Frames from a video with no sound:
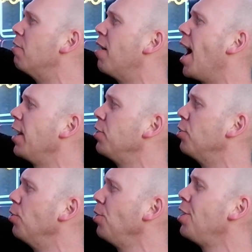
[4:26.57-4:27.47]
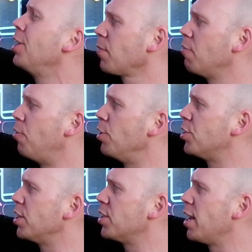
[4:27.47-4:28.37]
of handle,
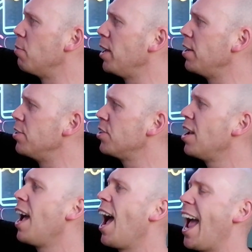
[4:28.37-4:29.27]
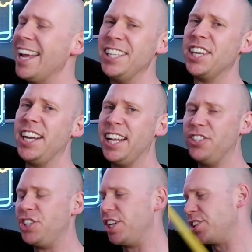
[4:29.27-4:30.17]
46 centimetres, 18
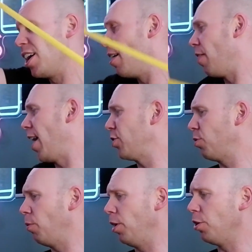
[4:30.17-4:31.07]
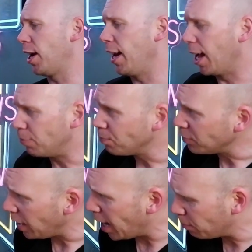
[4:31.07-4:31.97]
inches. That's what we're looking at,
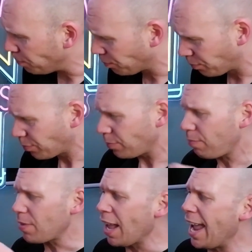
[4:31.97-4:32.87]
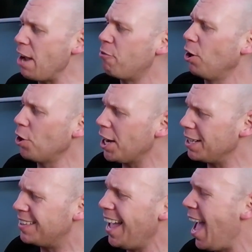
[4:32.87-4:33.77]
yeah. If we're looking
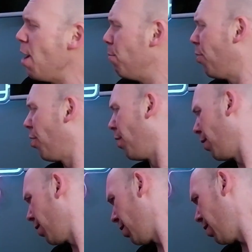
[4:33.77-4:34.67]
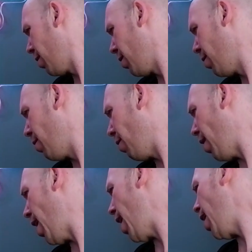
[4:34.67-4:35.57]
at depth,
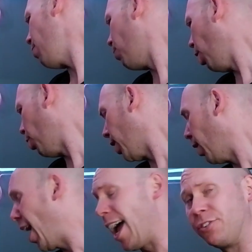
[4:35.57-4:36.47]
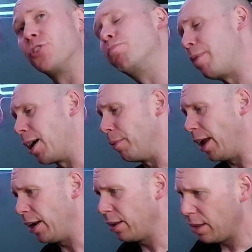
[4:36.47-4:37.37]
there, we're looking at, ah, just bang me
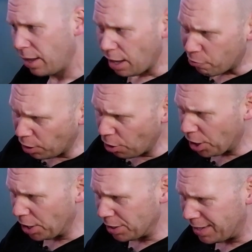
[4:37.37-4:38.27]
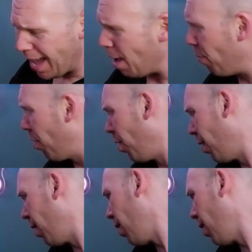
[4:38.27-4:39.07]
head. If we're looking at depth,